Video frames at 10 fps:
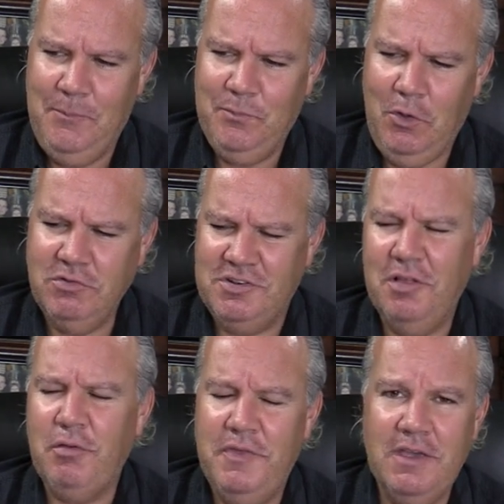also
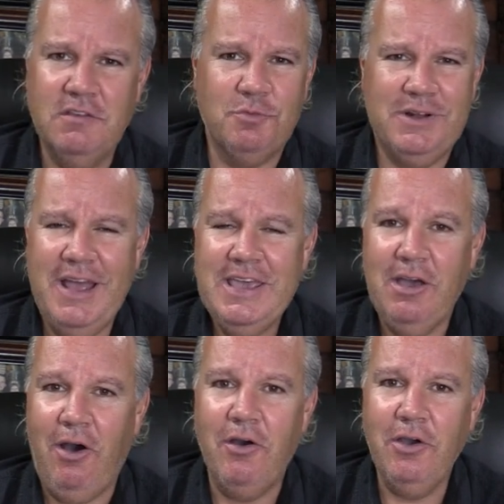another thing is when I get
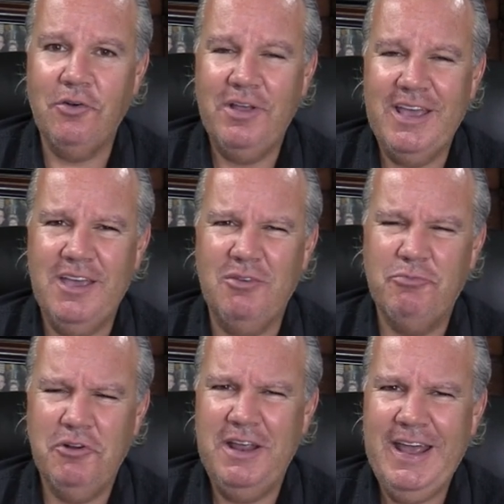hungry, I get
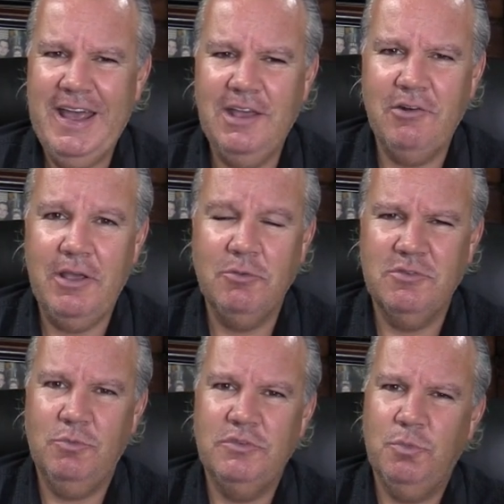pretty angry.
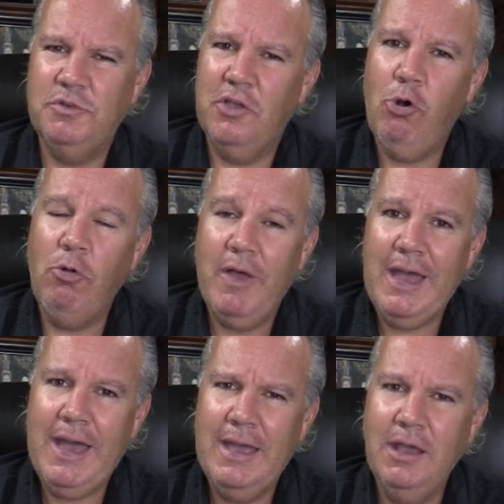What, what do they call that?
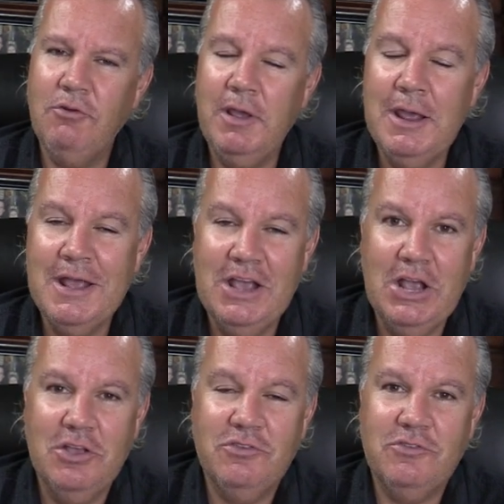Hangry.
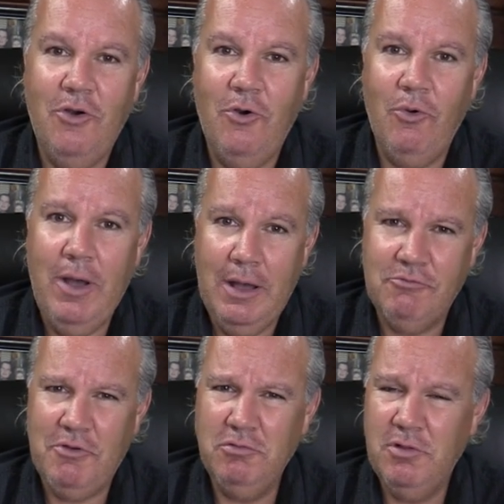So uh,
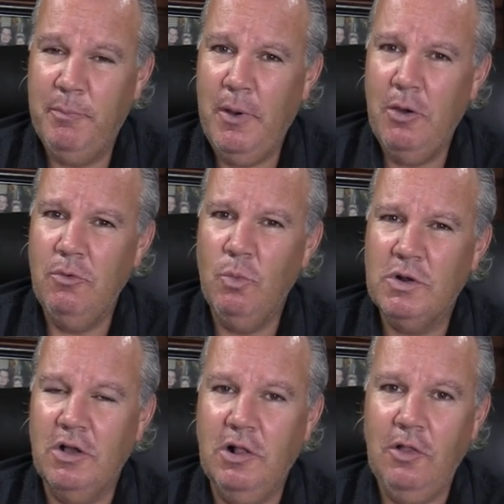round about
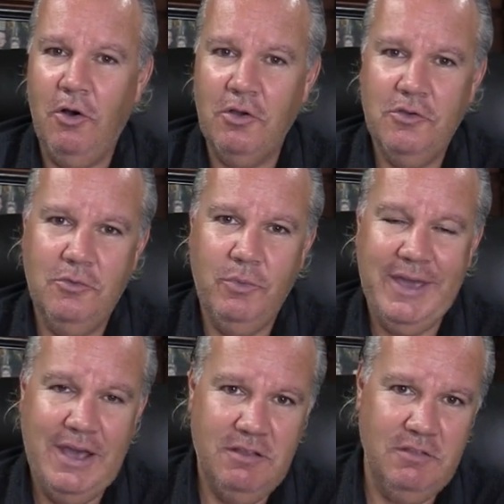one o'clock, we
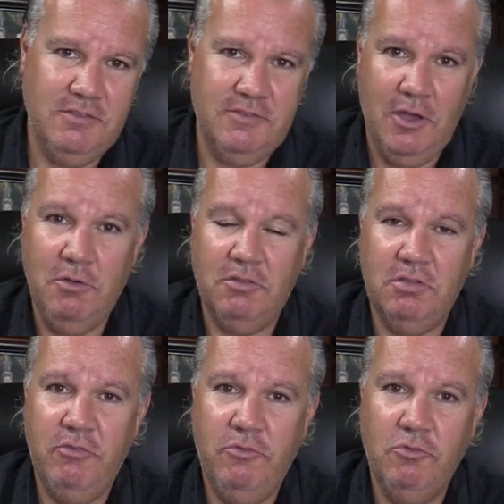headed down to
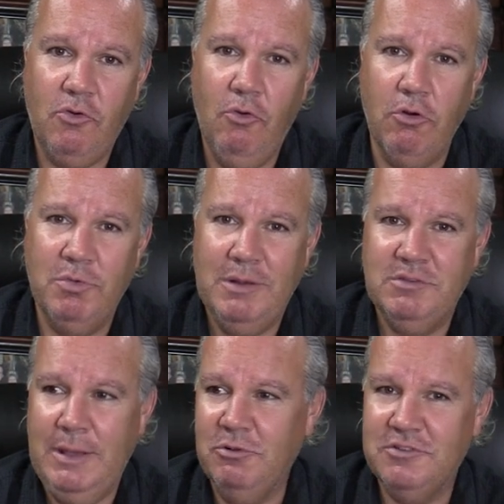the food court, but I
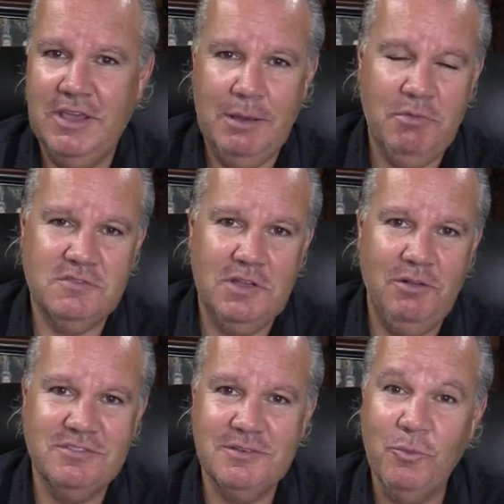was able to get
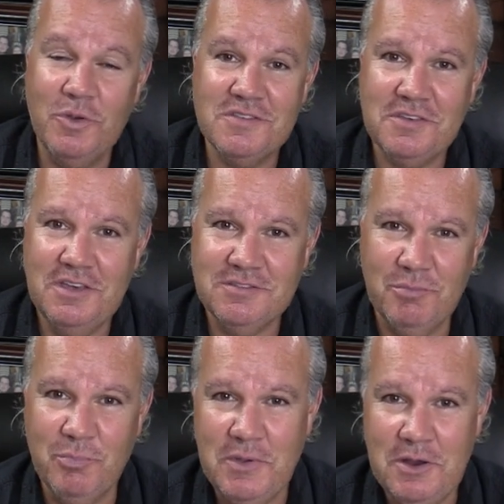myself some whiskey,
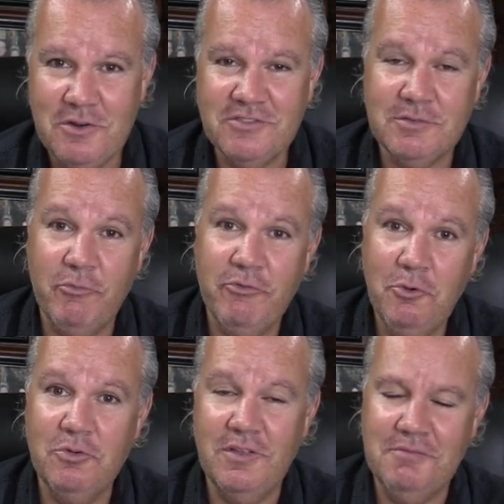some beer and some
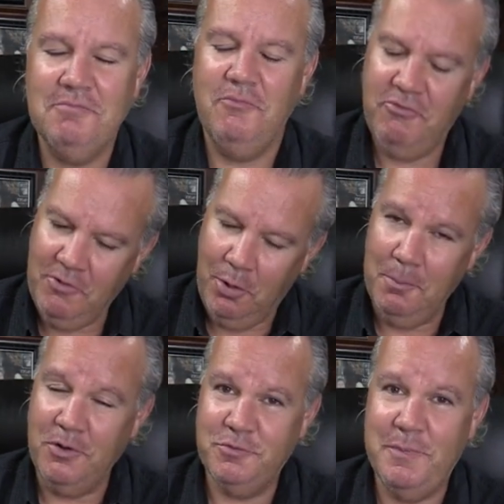food and felt
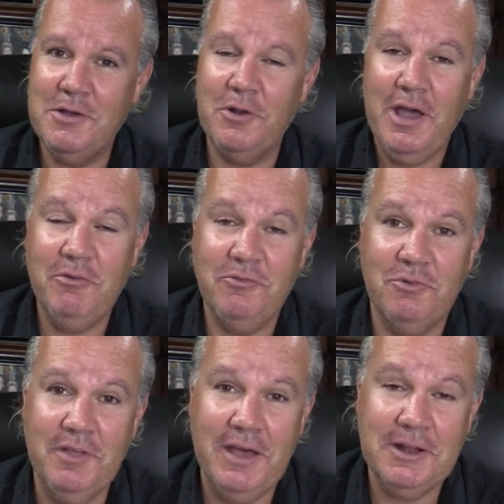much better
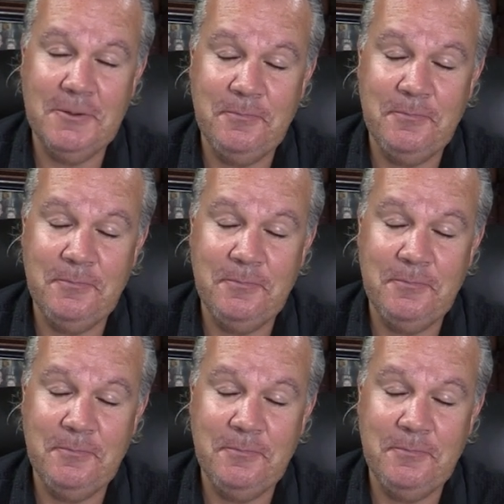after that.